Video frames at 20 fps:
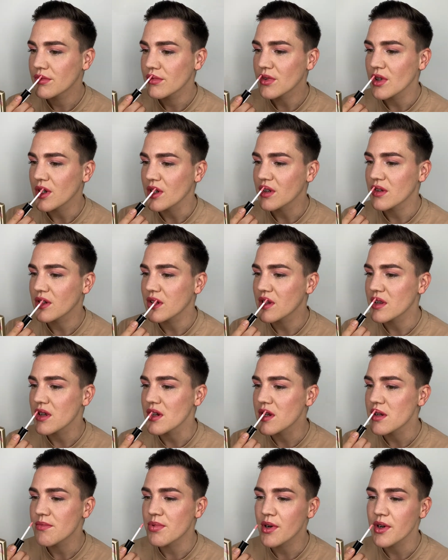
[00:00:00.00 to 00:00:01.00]
Honestly, their
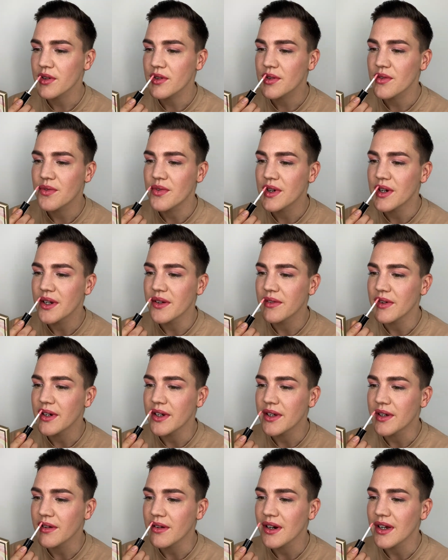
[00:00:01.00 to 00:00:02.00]
lip products are really, really
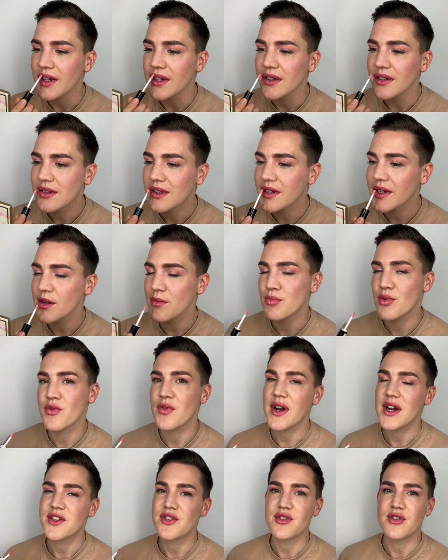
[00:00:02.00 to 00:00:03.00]
great. They don't
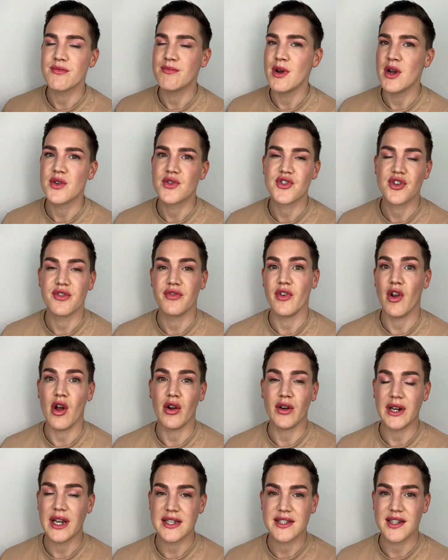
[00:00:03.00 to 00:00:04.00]
provide you the most sort of
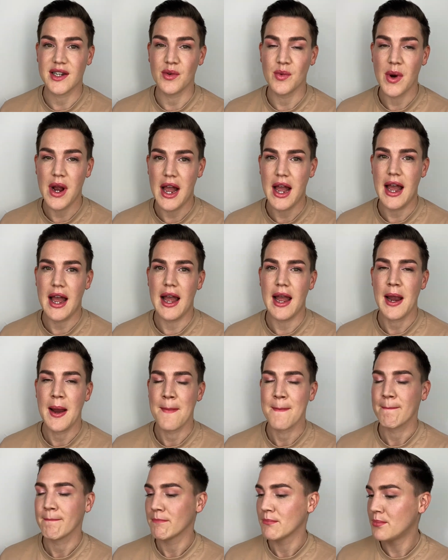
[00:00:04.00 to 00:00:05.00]
long-lasting wear,
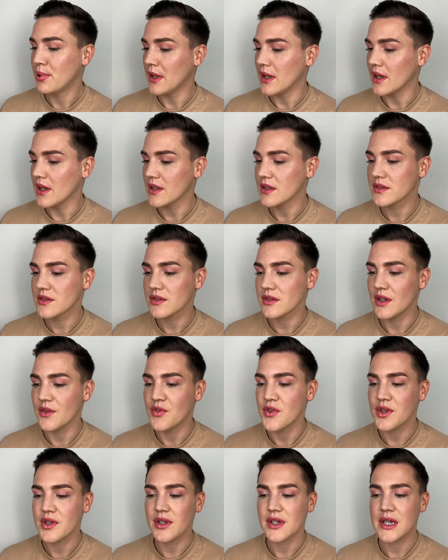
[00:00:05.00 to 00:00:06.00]
but if
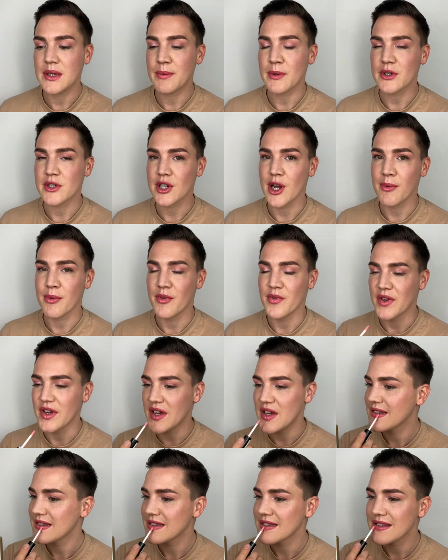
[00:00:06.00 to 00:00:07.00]
you can keep on top of
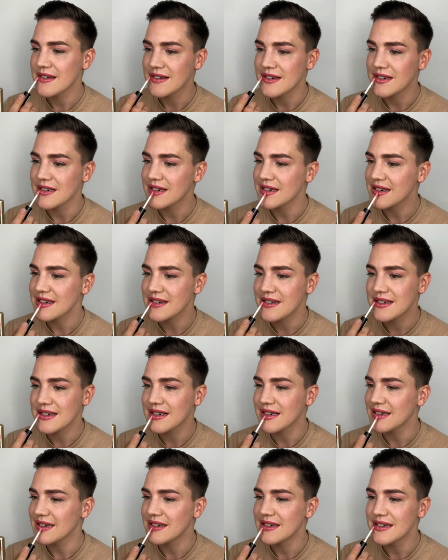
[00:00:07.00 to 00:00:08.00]
it, they've got nice
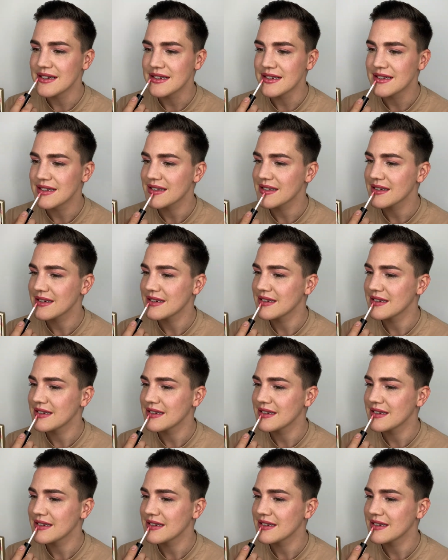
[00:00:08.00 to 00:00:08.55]
colours,